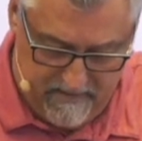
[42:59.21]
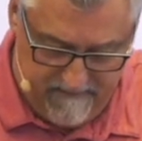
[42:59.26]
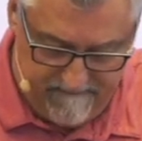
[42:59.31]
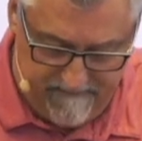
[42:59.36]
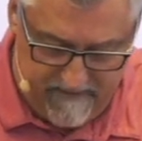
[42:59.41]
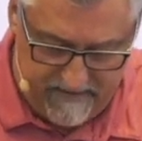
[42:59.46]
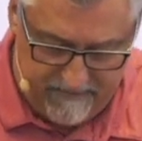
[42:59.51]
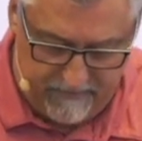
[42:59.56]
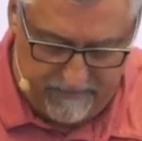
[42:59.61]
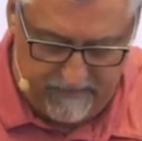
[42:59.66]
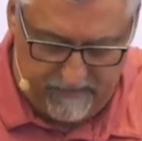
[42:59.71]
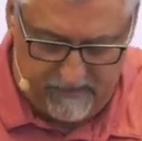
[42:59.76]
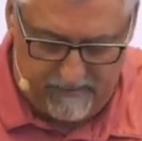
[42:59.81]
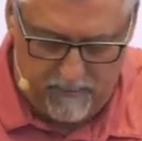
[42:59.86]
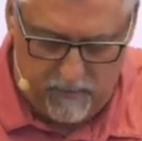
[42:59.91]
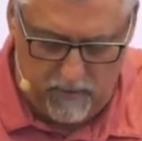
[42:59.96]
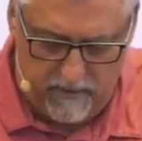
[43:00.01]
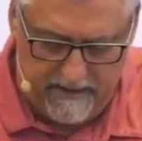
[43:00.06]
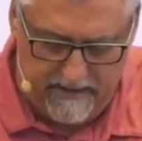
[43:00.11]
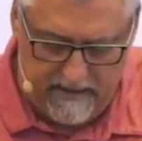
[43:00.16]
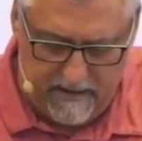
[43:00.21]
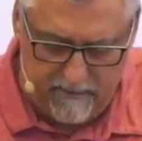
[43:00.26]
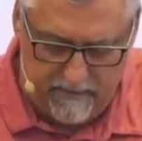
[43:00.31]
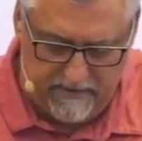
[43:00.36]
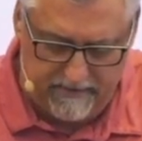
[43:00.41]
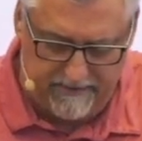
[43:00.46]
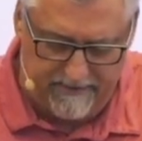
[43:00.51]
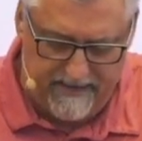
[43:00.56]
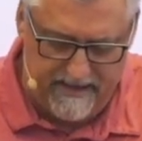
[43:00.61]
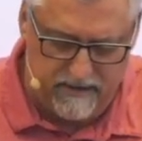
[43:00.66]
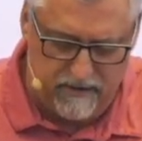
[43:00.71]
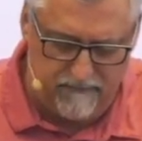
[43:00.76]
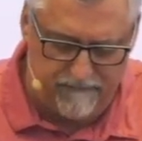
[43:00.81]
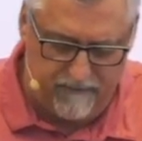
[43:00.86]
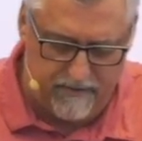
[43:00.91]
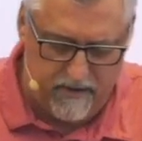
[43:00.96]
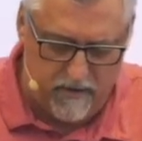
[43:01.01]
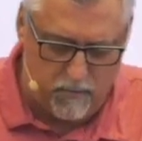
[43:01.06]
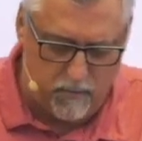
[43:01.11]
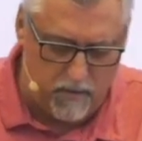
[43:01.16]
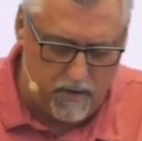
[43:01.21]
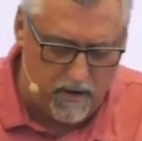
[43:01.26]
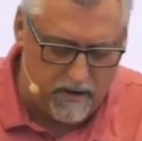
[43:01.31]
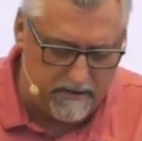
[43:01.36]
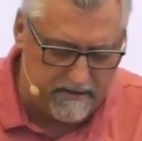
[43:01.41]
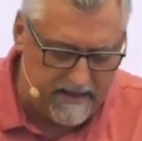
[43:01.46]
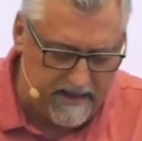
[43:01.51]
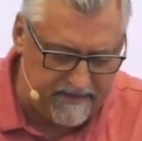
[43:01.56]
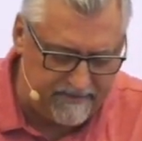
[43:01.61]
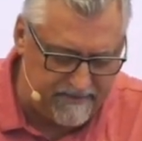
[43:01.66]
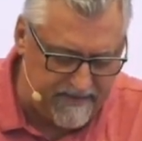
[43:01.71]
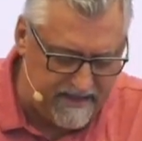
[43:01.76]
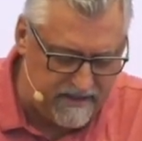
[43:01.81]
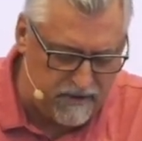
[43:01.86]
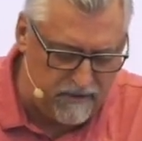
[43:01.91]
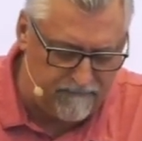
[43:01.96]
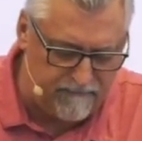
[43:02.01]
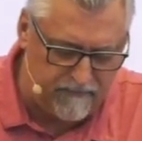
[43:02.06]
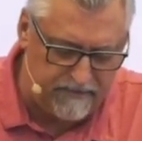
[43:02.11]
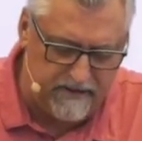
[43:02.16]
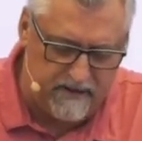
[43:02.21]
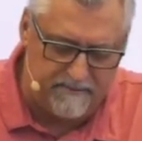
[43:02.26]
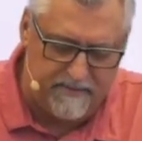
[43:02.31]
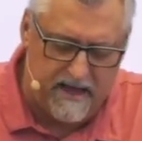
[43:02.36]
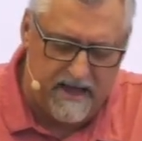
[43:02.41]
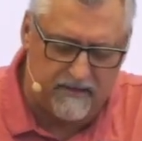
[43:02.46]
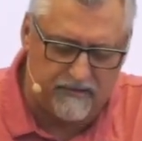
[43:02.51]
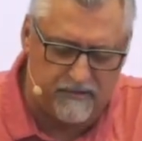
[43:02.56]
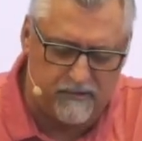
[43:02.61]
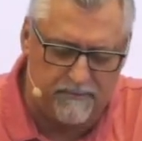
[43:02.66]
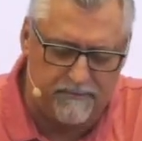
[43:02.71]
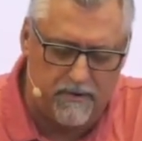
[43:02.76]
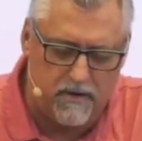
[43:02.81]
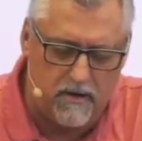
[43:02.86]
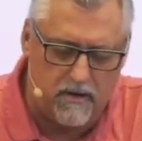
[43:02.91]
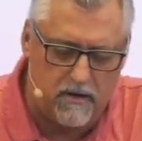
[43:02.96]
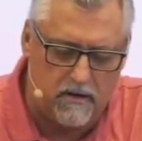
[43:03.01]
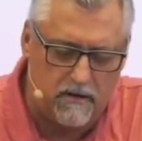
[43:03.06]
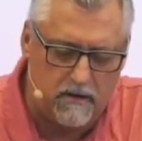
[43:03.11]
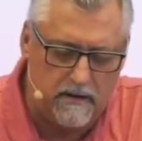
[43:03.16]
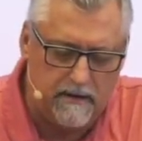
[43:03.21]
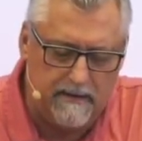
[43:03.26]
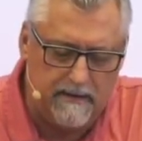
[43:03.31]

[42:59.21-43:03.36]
Father, this morning I want to thank you for your word and I thank you for the Apostle Paul